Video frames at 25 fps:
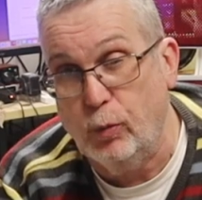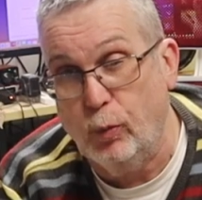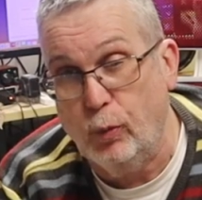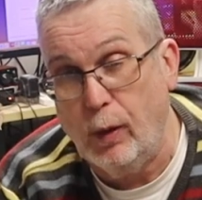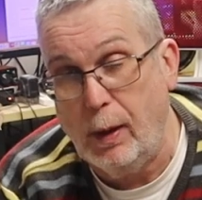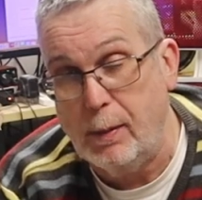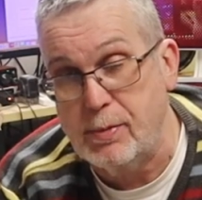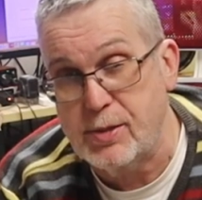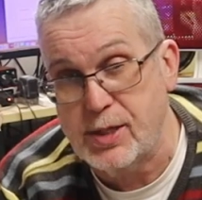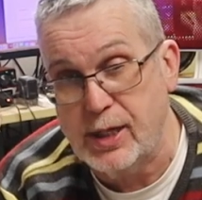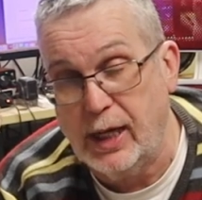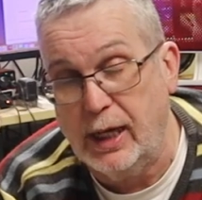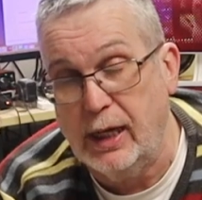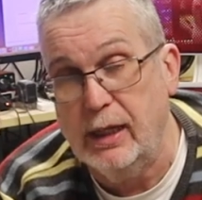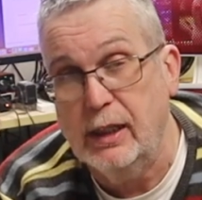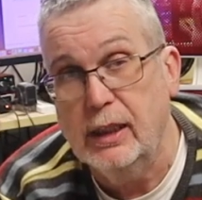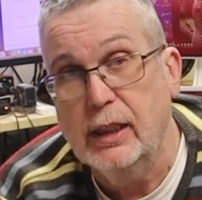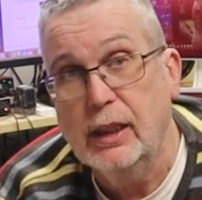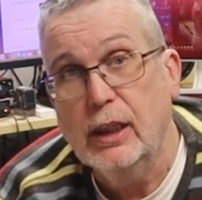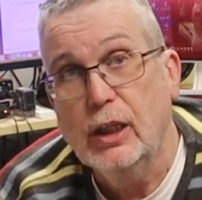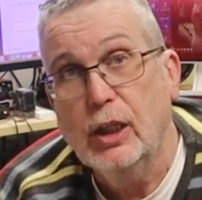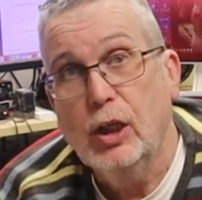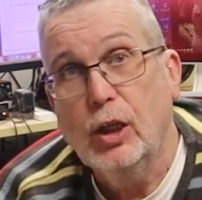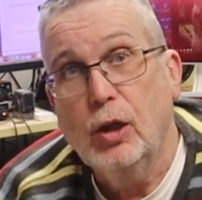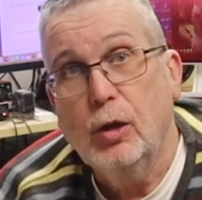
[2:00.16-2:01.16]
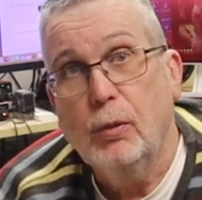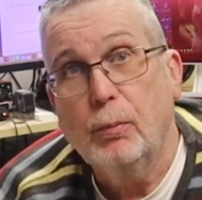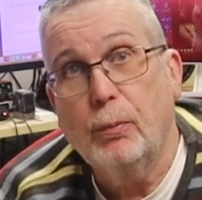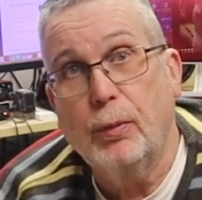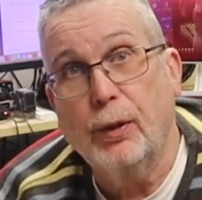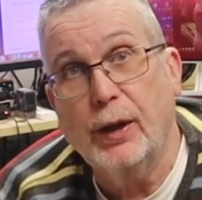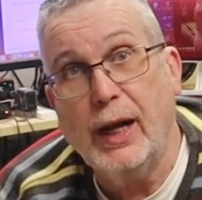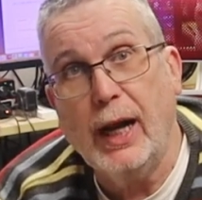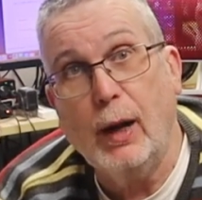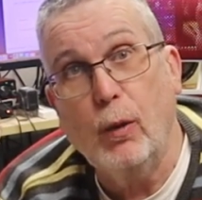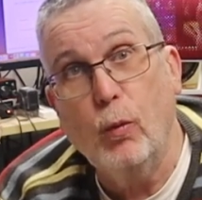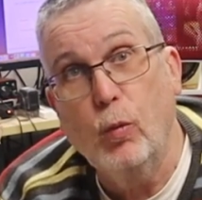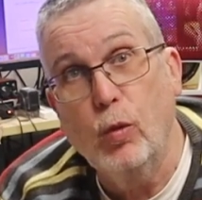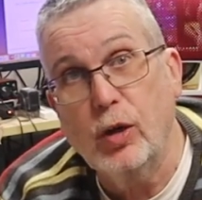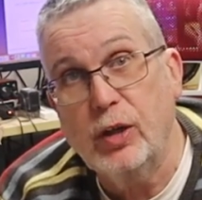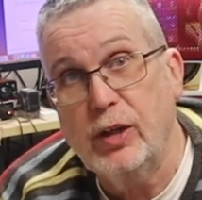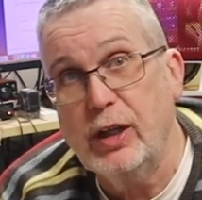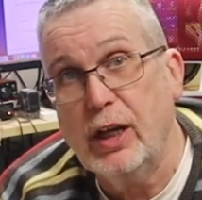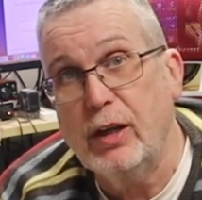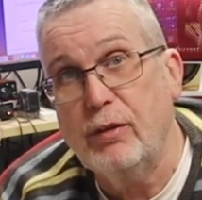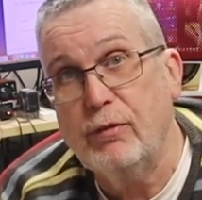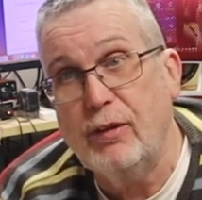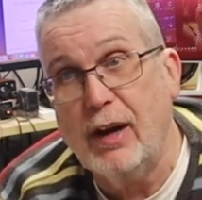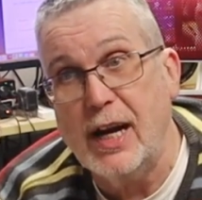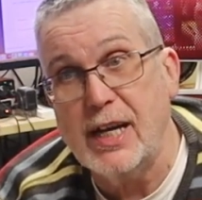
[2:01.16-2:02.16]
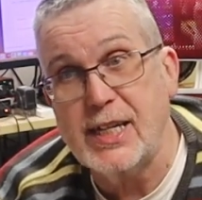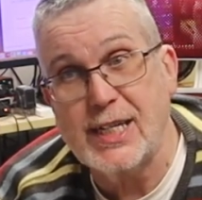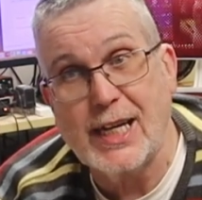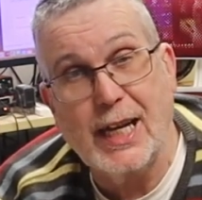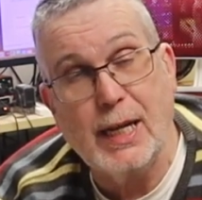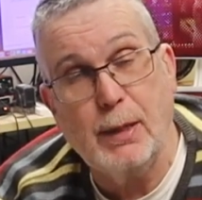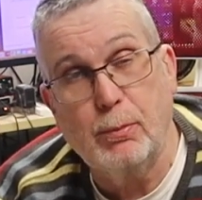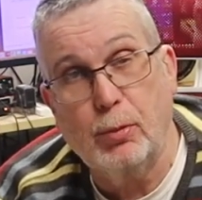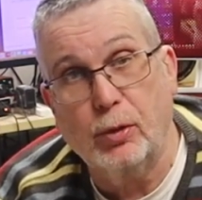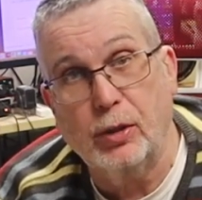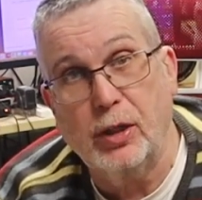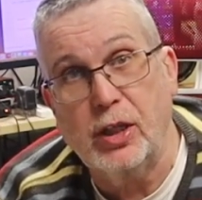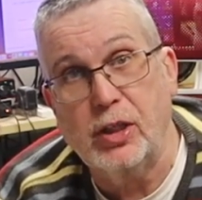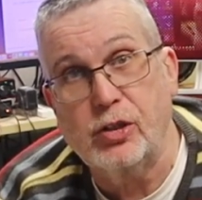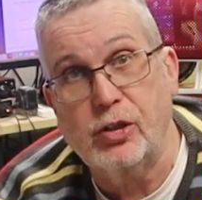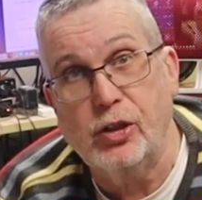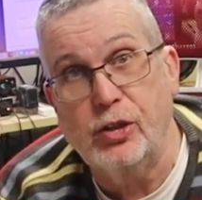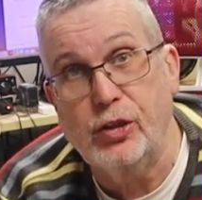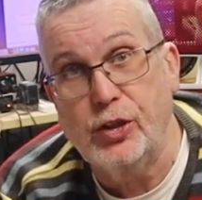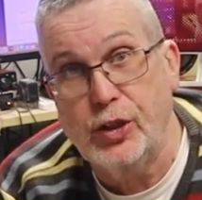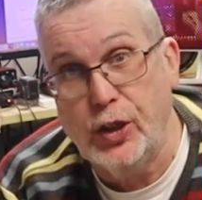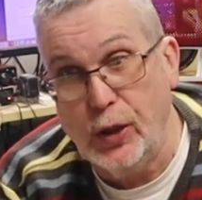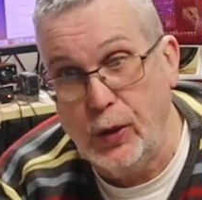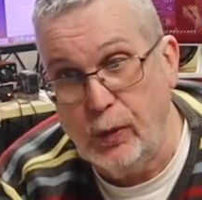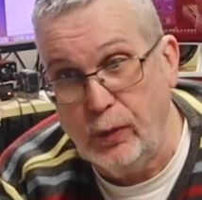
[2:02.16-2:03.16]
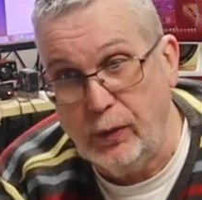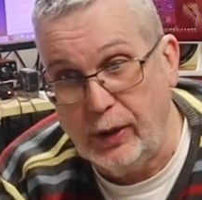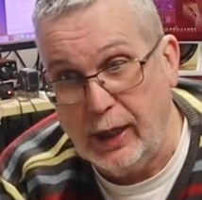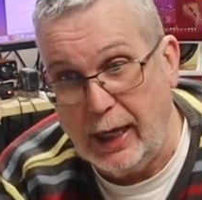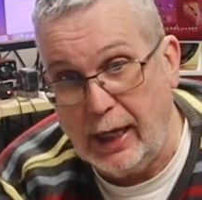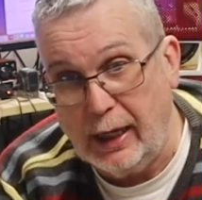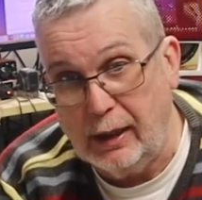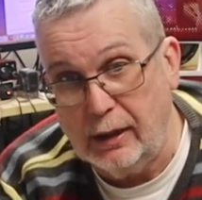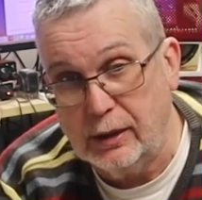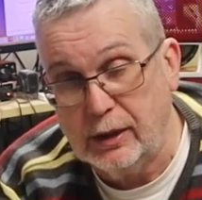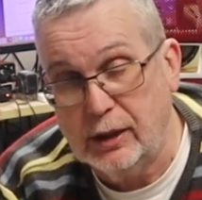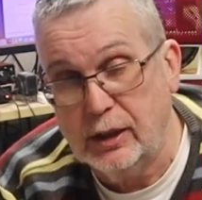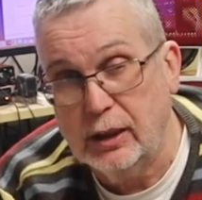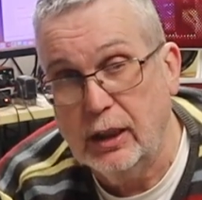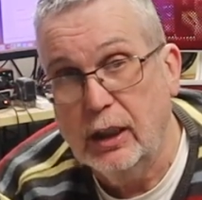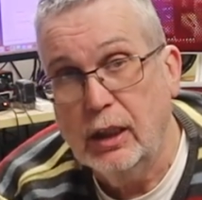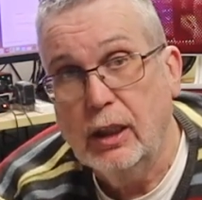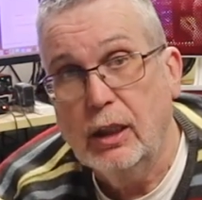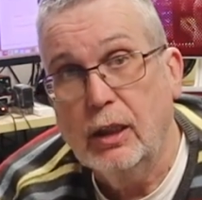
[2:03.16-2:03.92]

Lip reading: website, but I wouldn't advise anybody to do that,